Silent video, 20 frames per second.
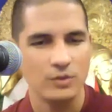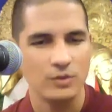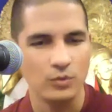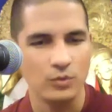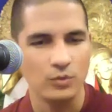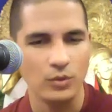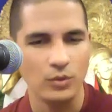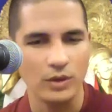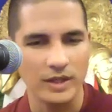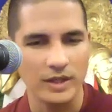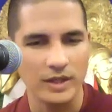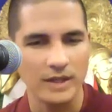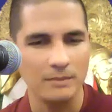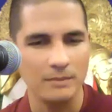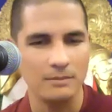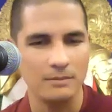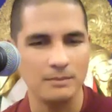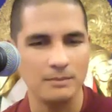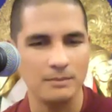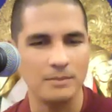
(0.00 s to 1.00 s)
we'll
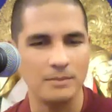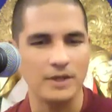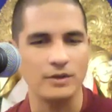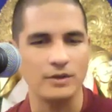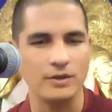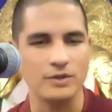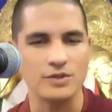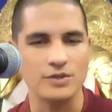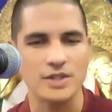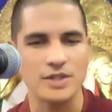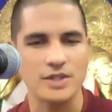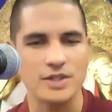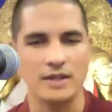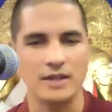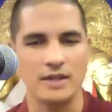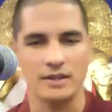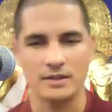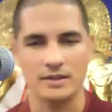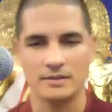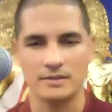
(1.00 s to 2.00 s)
get better
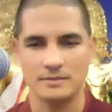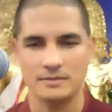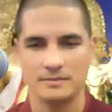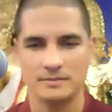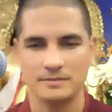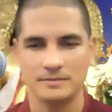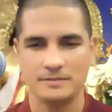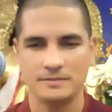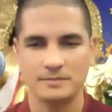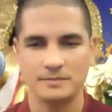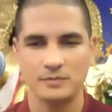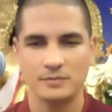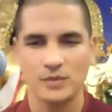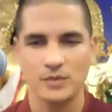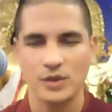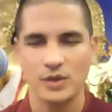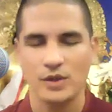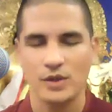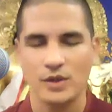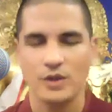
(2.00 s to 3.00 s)
understanding.
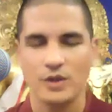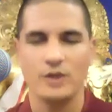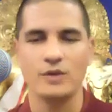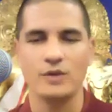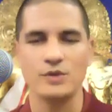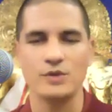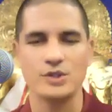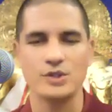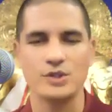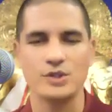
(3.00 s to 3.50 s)
There is,